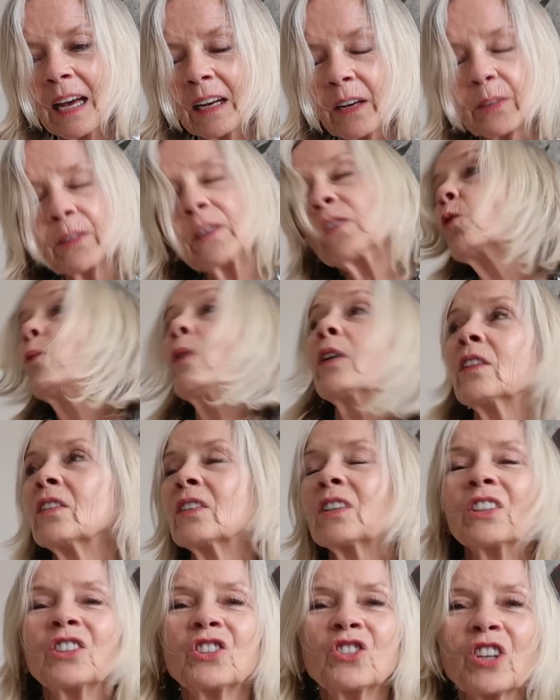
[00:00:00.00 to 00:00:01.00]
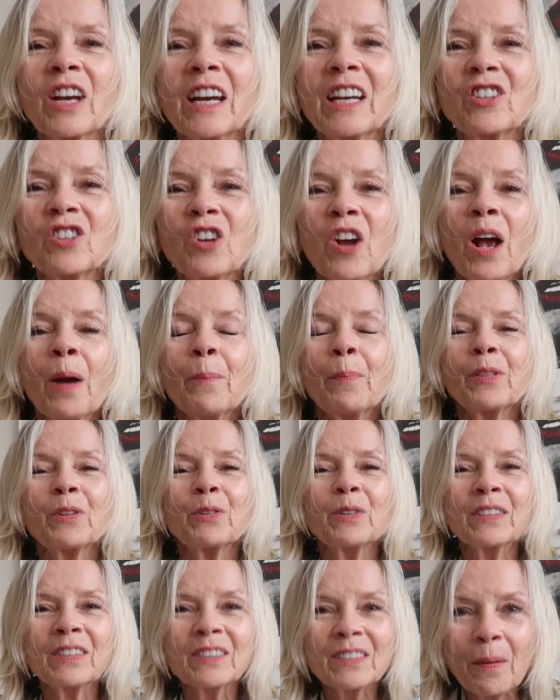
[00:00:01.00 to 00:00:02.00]
and I think the weather's going to change. But
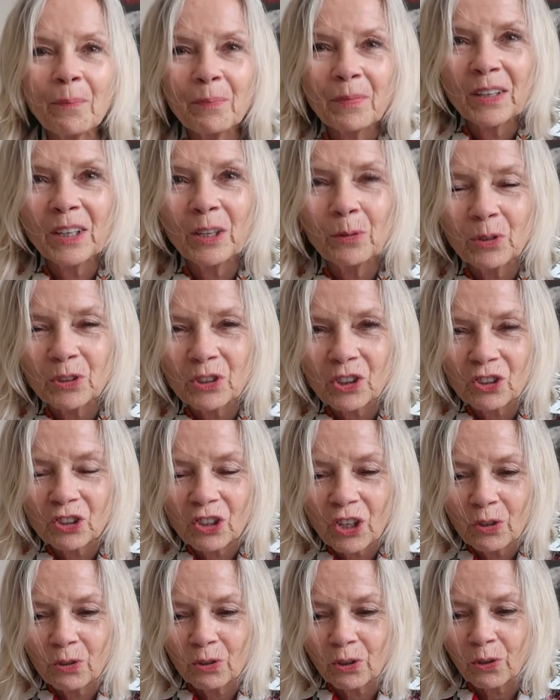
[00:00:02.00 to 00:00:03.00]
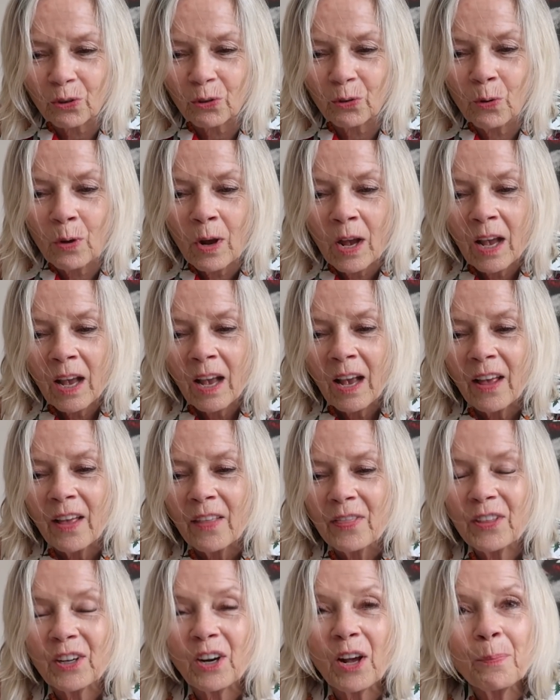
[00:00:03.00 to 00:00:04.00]
there is something I want to show you
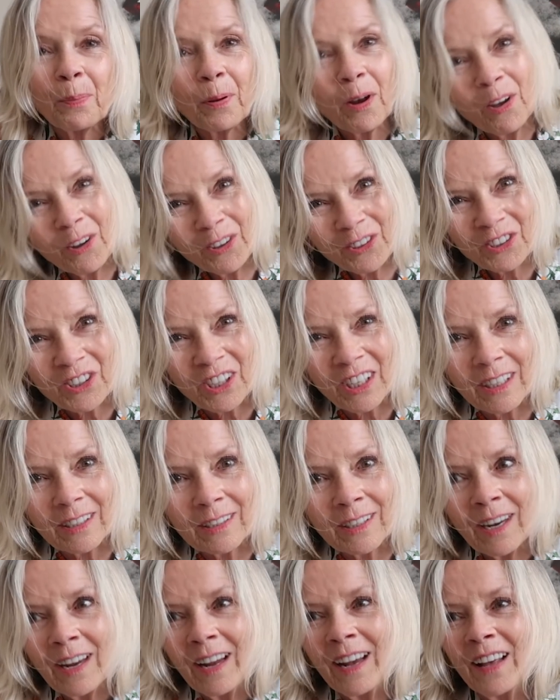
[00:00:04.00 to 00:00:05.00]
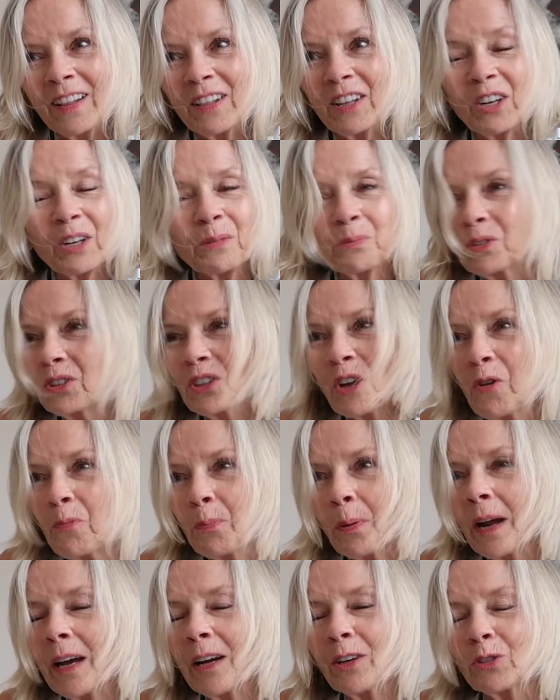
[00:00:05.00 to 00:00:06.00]
that I planted that I'm so
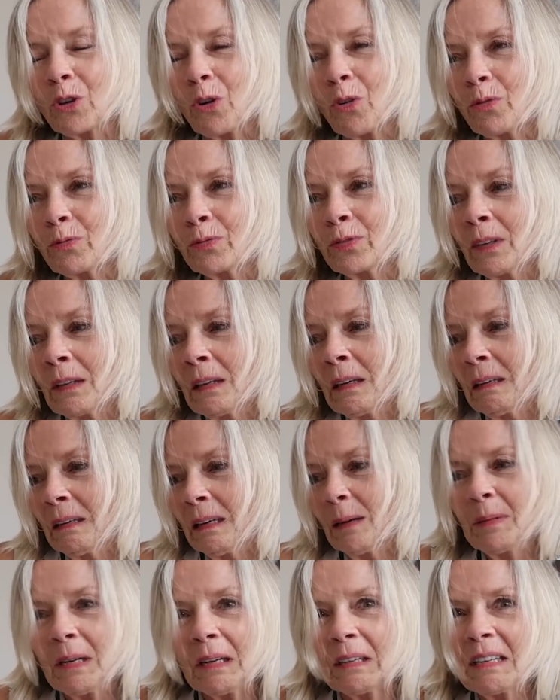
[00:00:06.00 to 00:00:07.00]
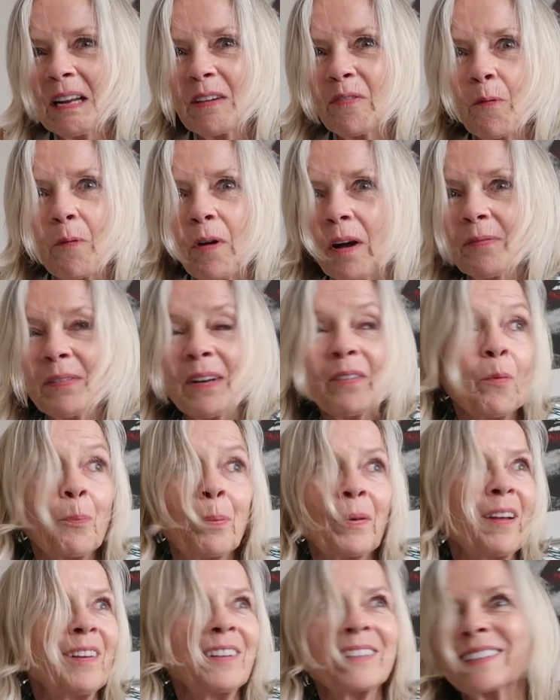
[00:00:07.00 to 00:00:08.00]
proud of. I mean, I never, I've never
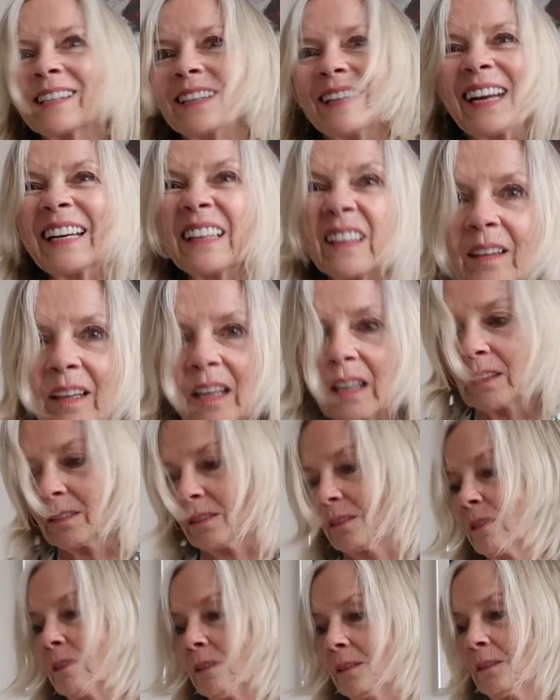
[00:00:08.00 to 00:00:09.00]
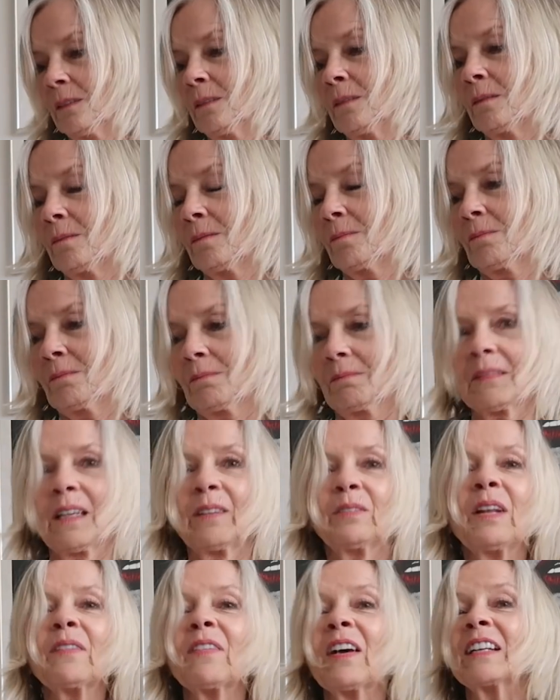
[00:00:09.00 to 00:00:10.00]
planted anything.
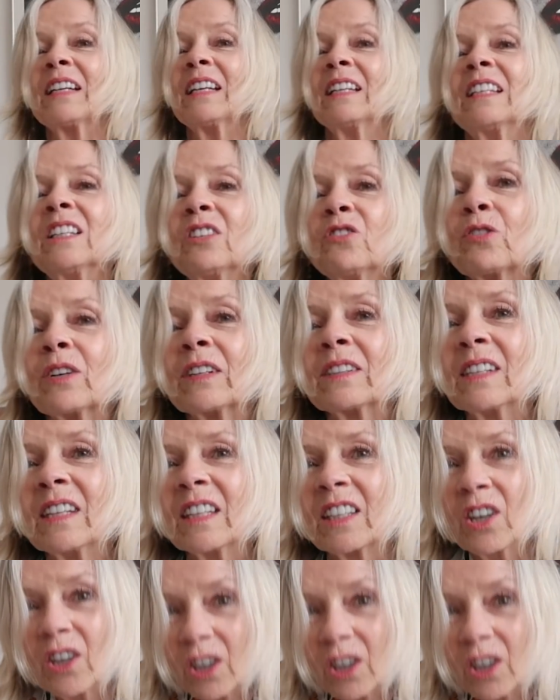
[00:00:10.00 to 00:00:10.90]
I've never had any interest in a